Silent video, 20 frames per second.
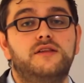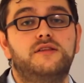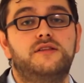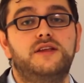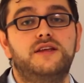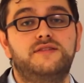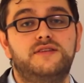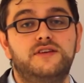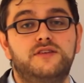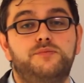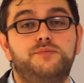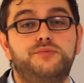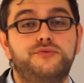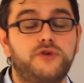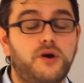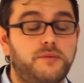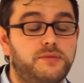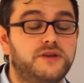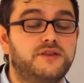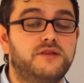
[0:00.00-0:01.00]
This is
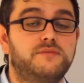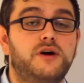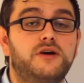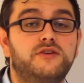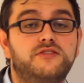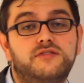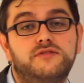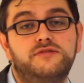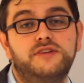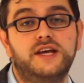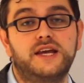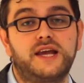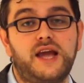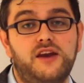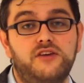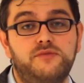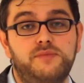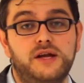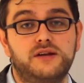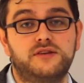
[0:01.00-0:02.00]
probably the most severe
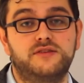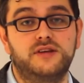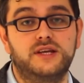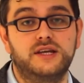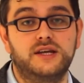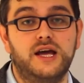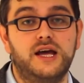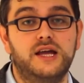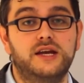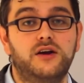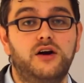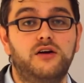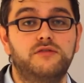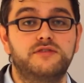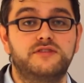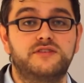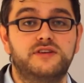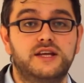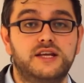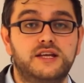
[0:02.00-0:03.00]
kind of penalty, and
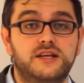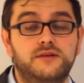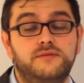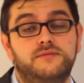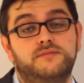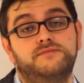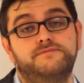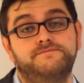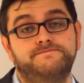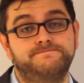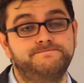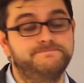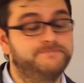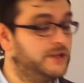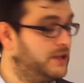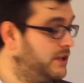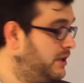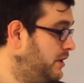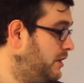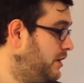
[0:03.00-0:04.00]
obviously
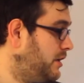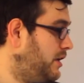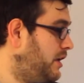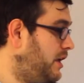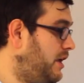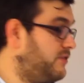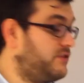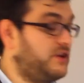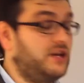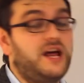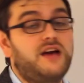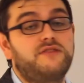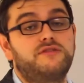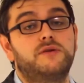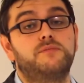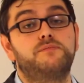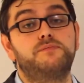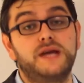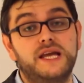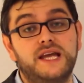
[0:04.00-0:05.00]
it's going to have
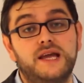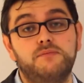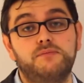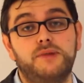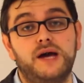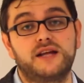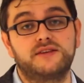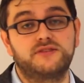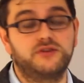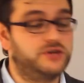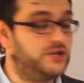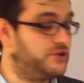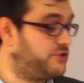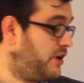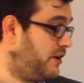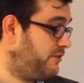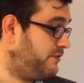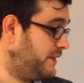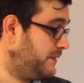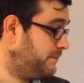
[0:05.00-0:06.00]
a big impact on your
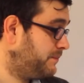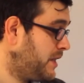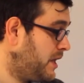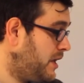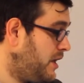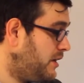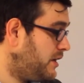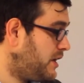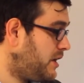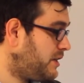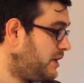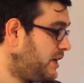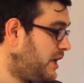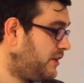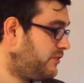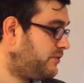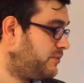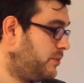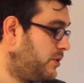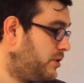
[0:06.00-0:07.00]
traffic. Now the
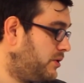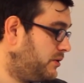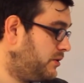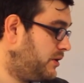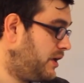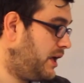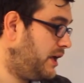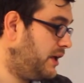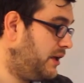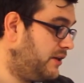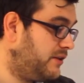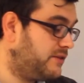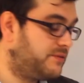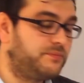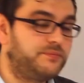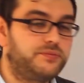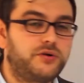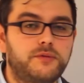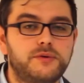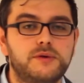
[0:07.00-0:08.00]
last one is
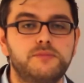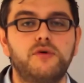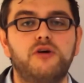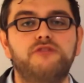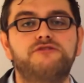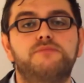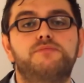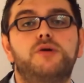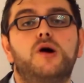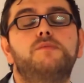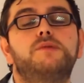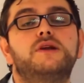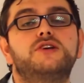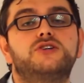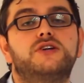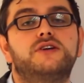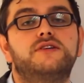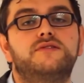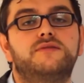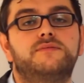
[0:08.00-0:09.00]
probably more for
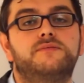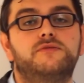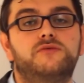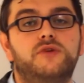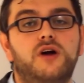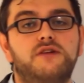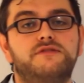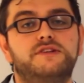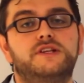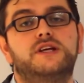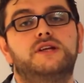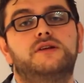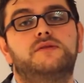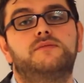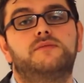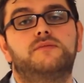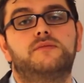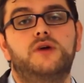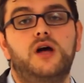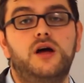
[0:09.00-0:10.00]
publishers rather
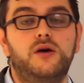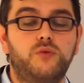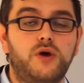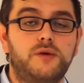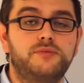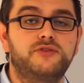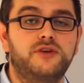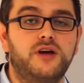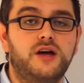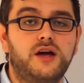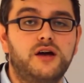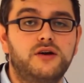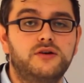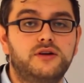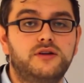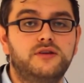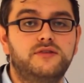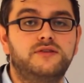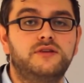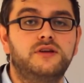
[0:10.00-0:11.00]
than website
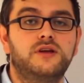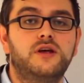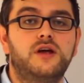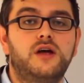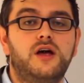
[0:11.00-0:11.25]
owners